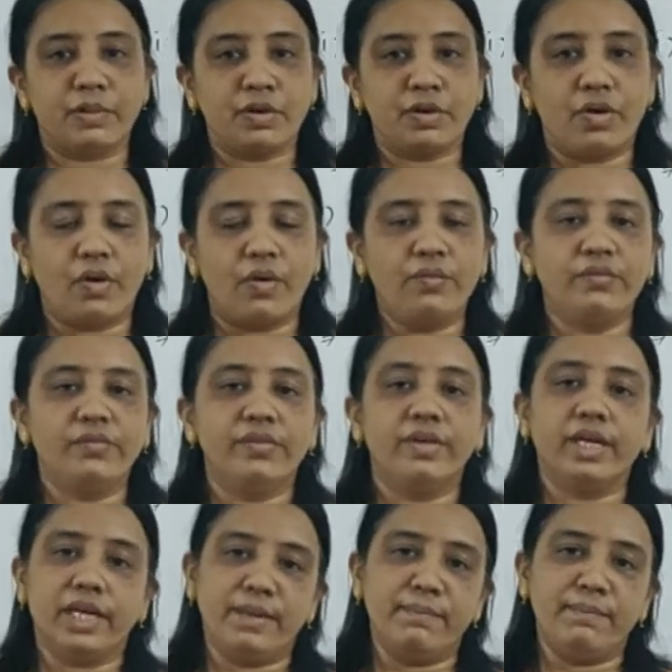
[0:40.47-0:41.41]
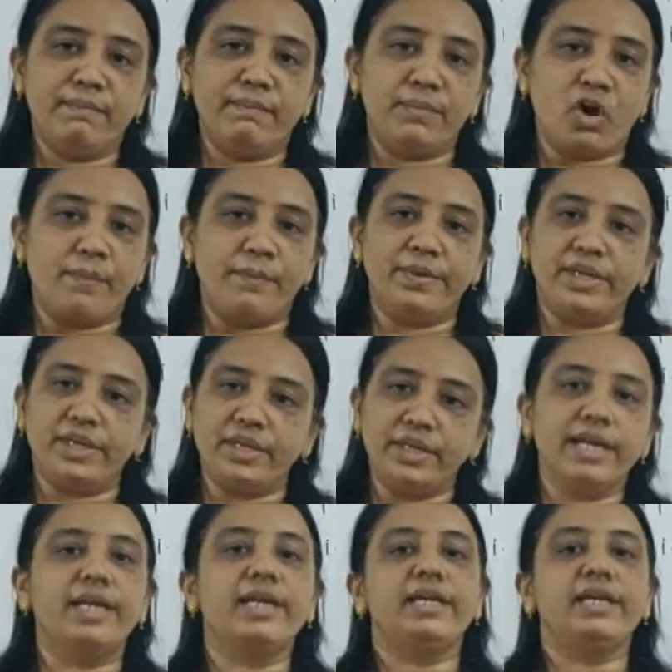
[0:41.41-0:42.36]
of improper
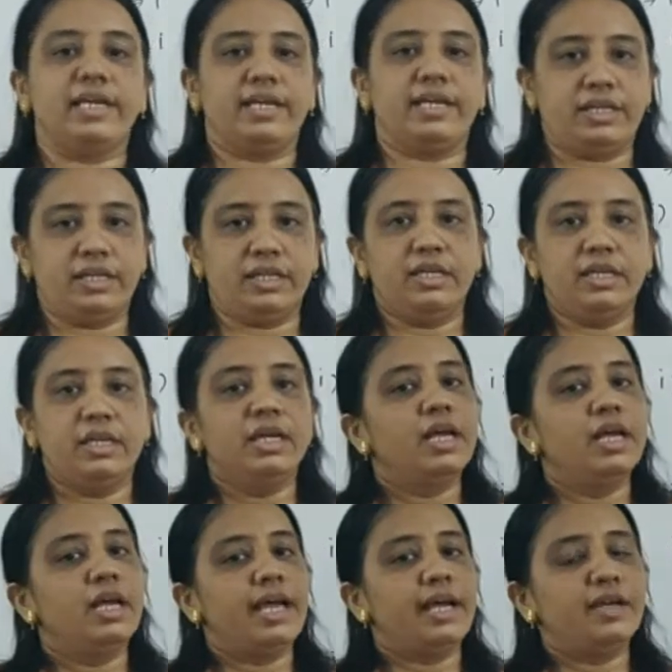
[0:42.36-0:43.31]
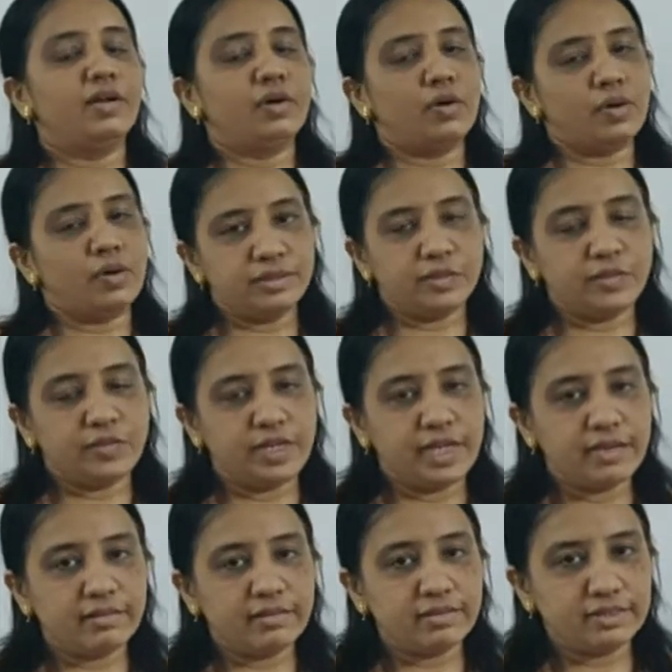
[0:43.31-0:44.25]
integral, and also we
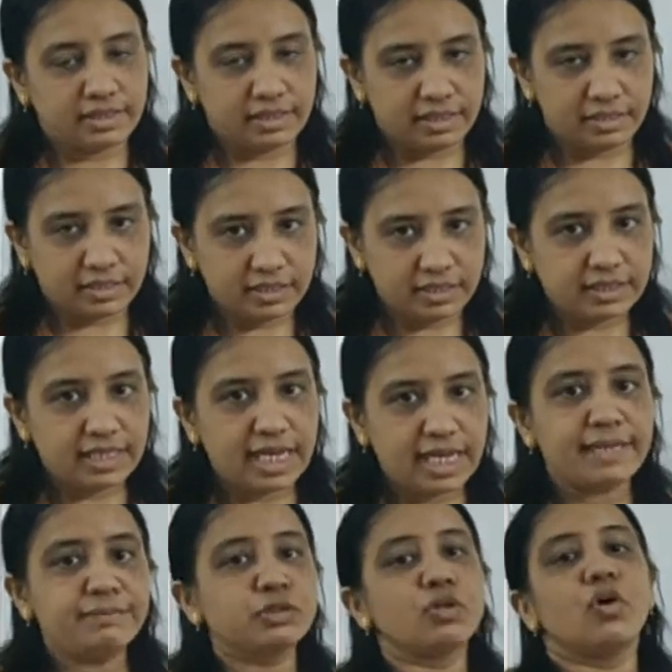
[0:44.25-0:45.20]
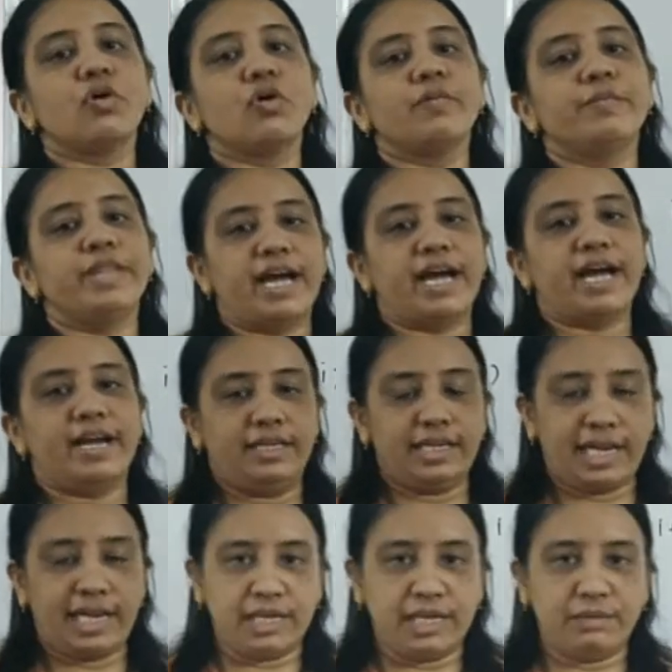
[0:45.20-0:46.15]
have seen types of that,
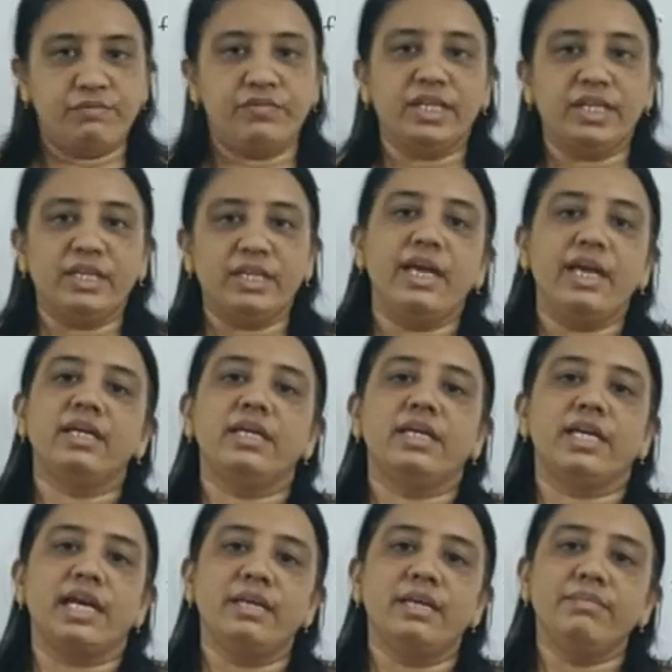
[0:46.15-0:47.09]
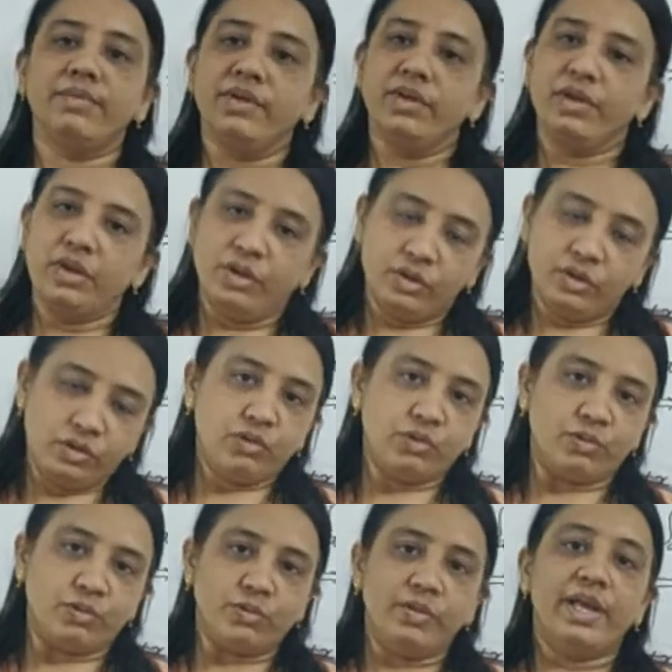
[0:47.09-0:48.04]
type 1 and type
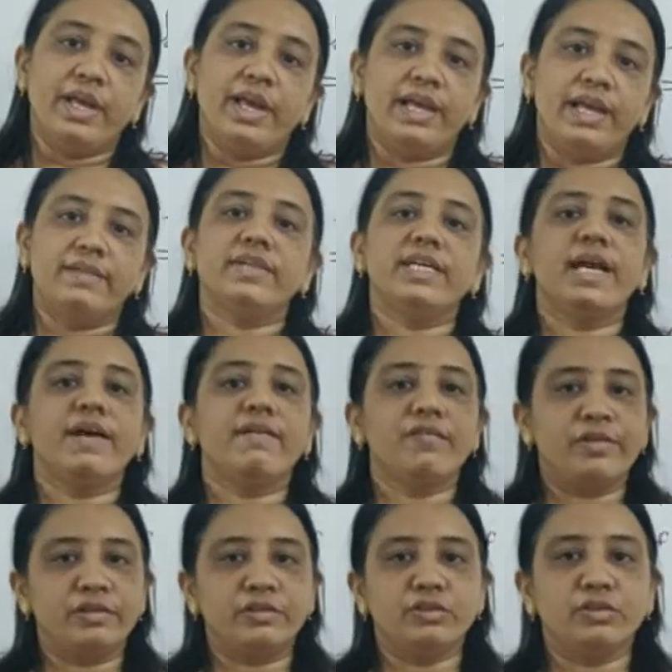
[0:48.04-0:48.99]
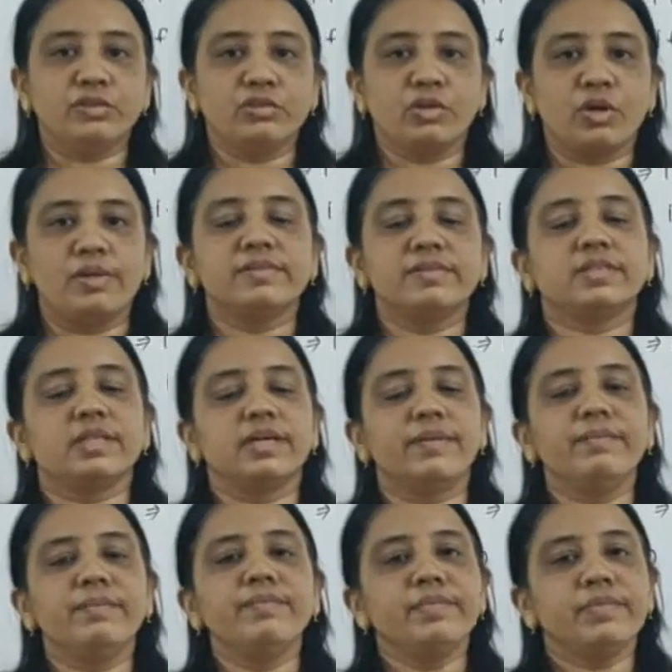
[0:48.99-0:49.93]
2, and we have also solved some